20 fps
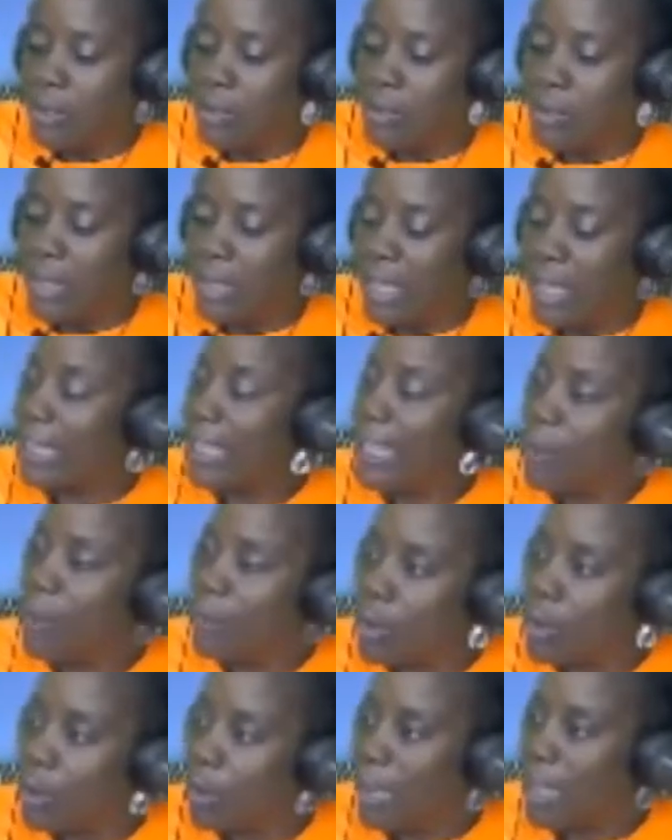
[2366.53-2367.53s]
Again, we
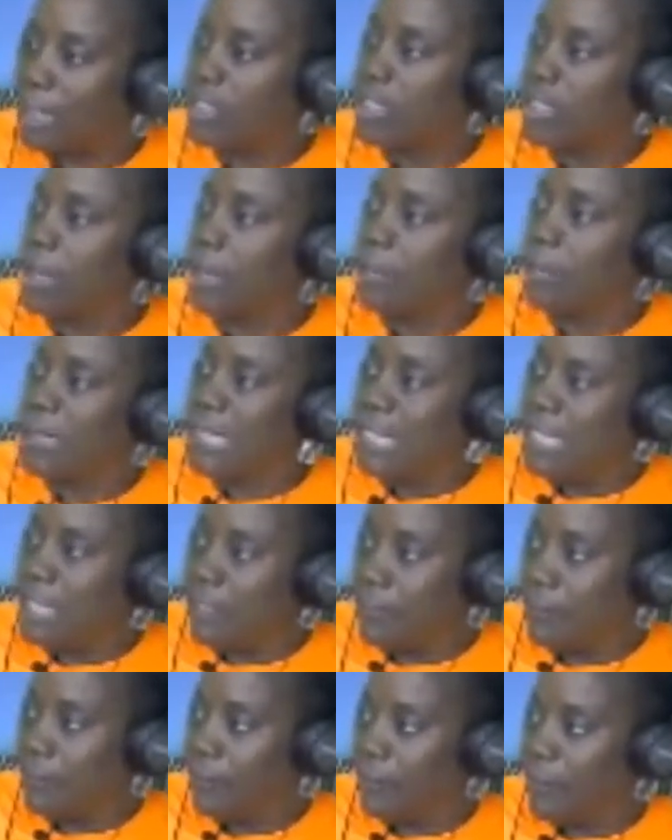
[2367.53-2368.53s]
go back to that
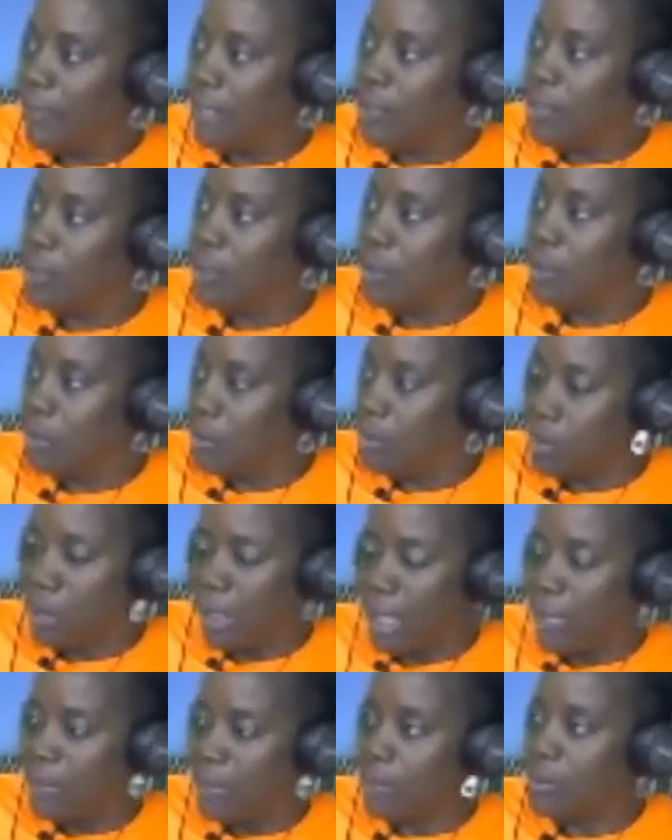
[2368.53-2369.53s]
belief that you
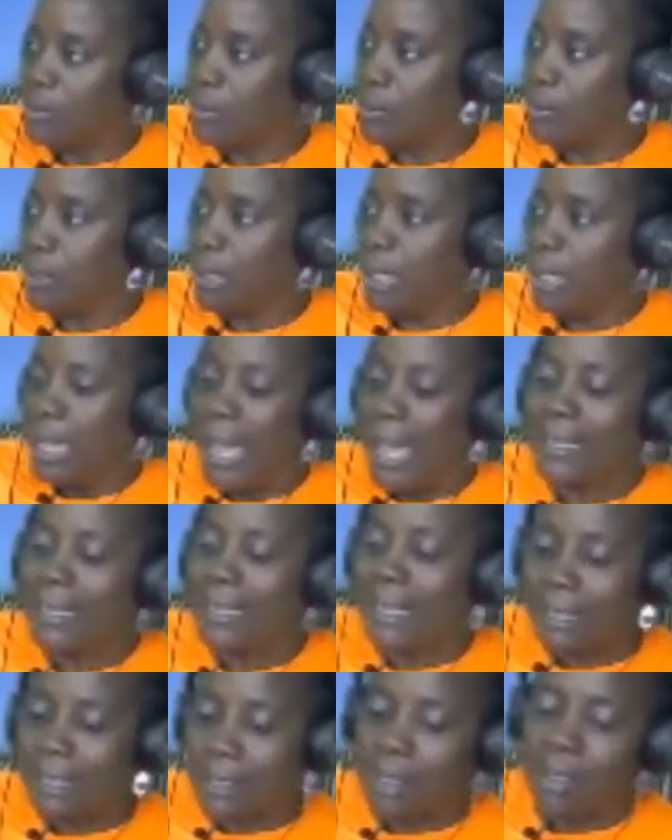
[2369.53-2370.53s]
can do, and
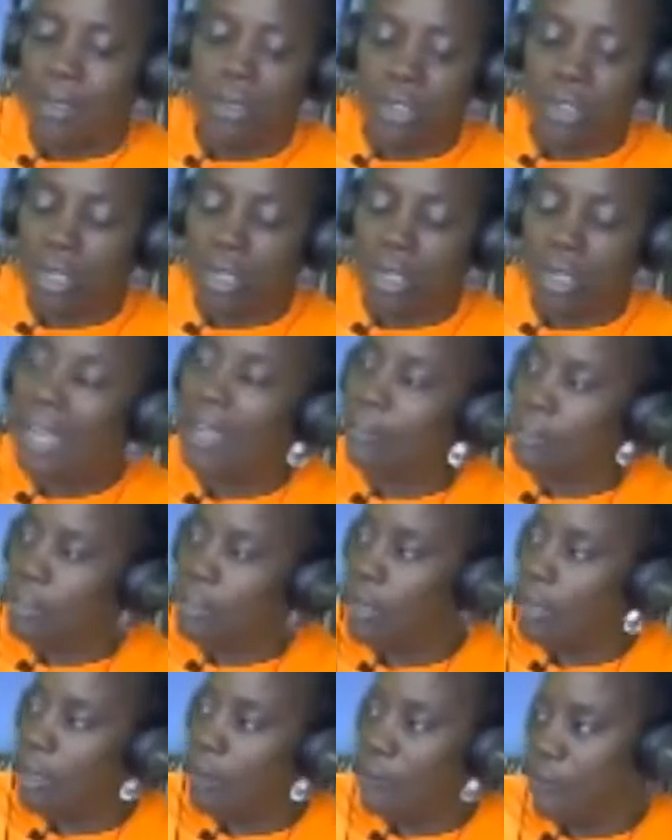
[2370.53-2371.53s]
getting out
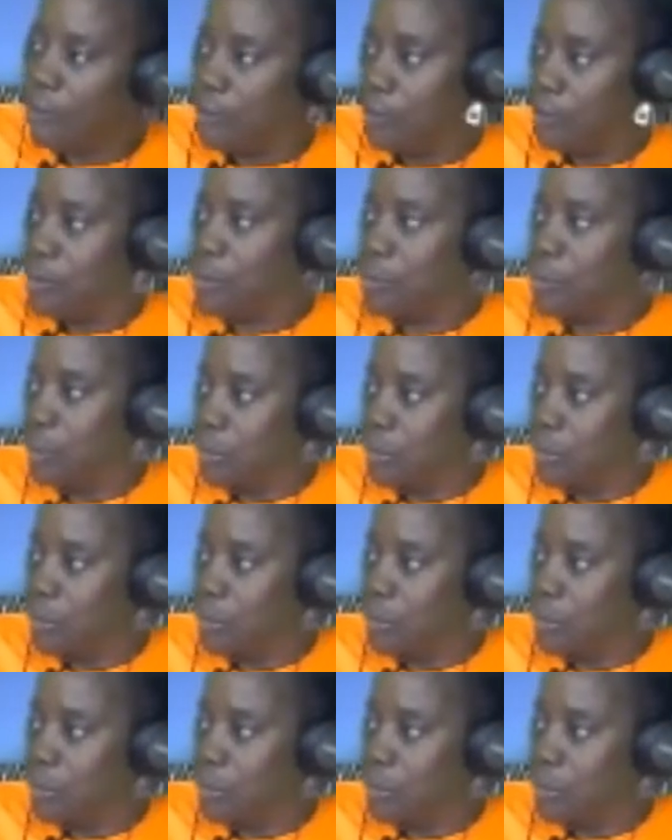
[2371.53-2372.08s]
your comfort zone.